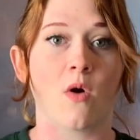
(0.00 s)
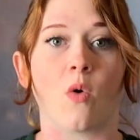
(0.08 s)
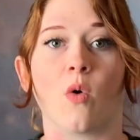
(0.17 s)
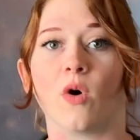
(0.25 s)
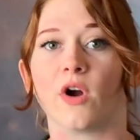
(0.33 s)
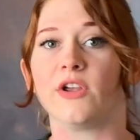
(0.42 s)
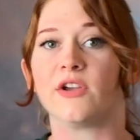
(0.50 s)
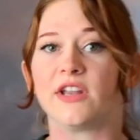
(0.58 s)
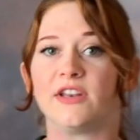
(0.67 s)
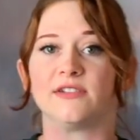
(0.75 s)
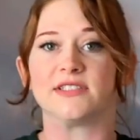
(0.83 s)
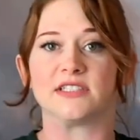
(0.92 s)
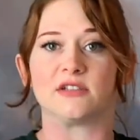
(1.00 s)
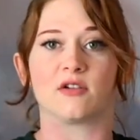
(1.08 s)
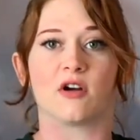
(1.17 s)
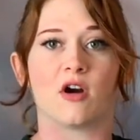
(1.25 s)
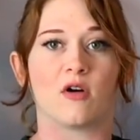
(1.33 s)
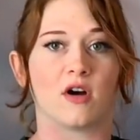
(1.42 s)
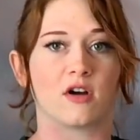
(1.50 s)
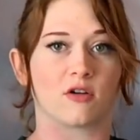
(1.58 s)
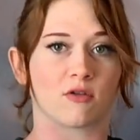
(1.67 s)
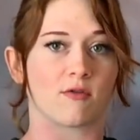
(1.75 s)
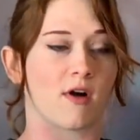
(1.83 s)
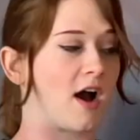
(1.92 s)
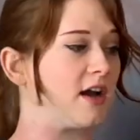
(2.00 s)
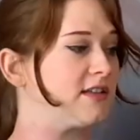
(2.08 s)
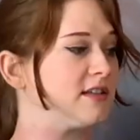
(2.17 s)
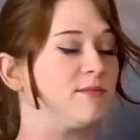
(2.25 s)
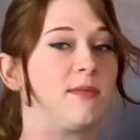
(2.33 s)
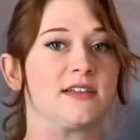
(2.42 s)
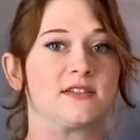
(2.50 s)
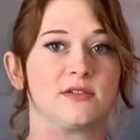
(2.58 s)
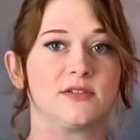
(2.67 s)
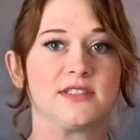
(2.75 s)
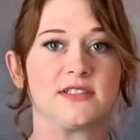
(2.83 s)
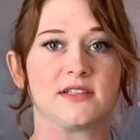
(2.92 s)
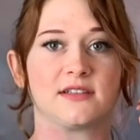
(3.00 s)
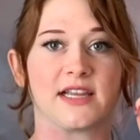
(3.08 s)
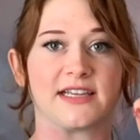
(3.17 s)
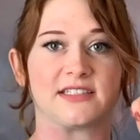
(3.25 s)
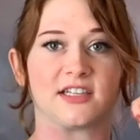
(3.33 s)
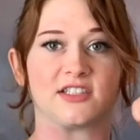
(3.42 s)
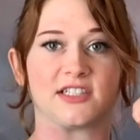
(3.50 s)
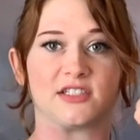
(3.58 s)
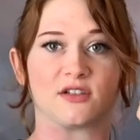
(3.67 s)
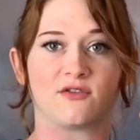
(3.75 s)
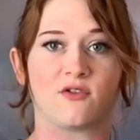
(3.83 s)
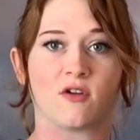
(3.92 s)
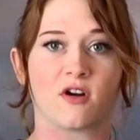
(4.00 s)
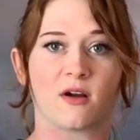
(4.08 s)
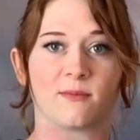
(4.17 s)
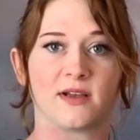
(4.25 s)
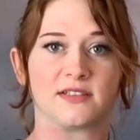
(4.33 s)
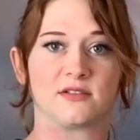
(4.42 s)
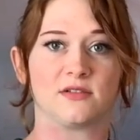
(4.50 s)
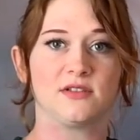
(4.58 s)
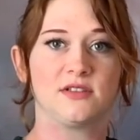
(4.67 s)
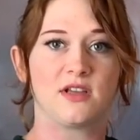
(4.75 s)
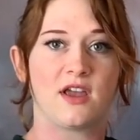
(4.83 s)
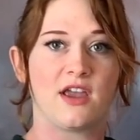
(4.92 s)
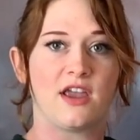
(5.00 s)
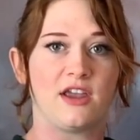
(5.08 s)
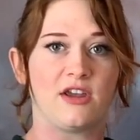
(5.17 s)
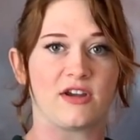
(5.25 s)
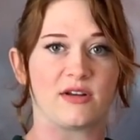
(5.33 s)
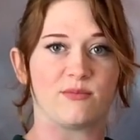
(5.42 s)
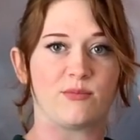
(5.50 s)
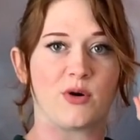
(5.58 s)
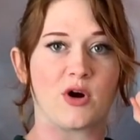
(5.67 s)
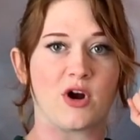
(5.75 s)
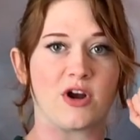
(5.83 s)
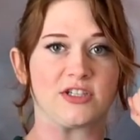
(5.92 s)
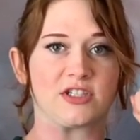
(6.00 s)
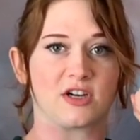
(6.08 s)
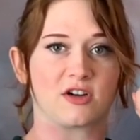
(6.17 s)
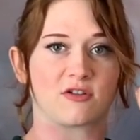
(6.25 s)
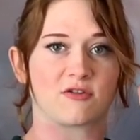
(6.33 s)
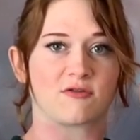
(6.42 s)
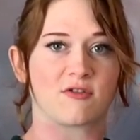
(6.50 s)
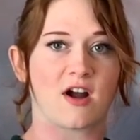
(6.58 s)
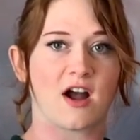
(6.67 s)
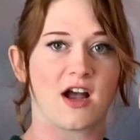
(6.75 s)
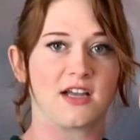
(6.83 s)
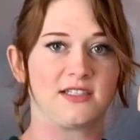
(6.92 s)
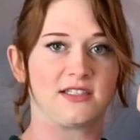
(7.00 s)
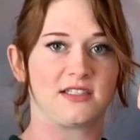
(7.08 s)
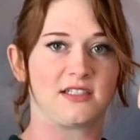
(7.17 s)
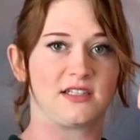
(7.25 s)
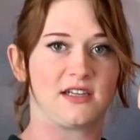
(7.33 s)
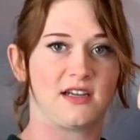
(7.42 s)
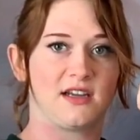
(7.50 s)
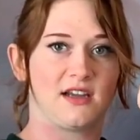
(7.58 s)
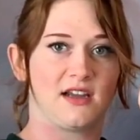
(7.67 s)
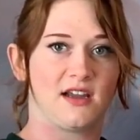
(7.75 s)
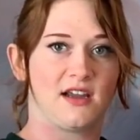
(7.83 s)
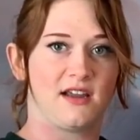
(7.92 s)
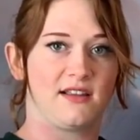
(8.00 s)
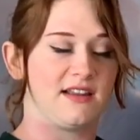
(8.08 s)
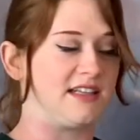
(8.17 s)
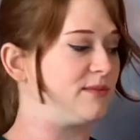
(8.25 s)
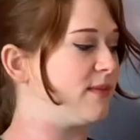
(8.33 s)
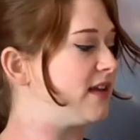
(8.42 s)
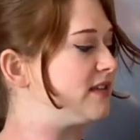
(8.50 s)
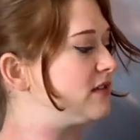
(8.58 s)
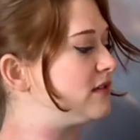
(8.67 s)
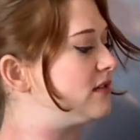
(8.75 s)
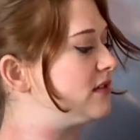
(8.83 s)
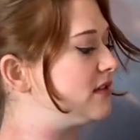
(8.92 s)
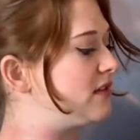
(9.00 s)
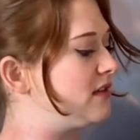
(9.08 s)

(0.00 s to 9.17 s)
or you can use it to go across muscles, like such as your forearm muscles. You can push across these muscles